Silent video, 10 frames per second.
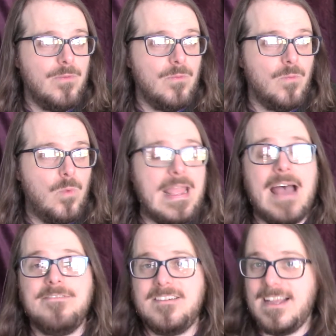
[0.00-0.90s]
we
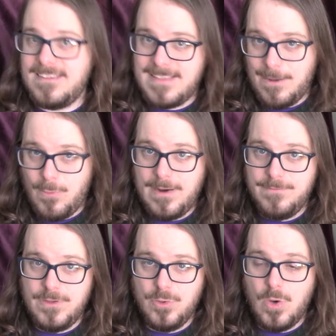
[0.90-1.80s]
have detected that one
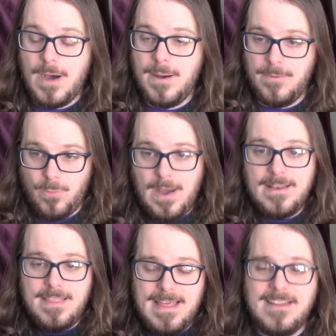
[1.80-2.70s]
of you,
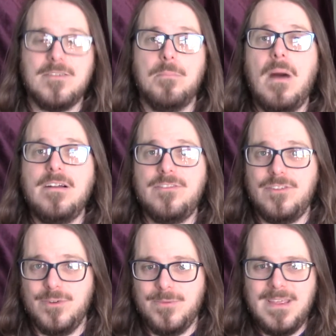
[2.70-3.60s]
one that is
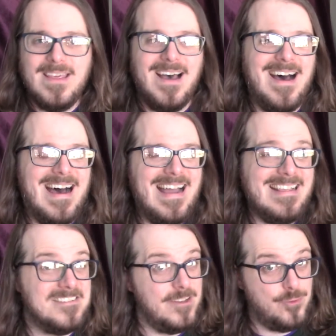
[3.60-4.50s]
amongst you,
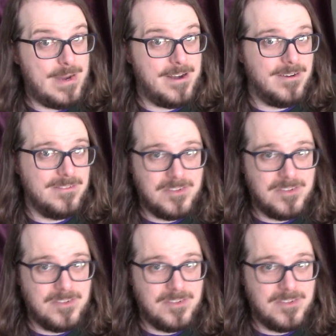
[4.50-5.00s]
is the traitor.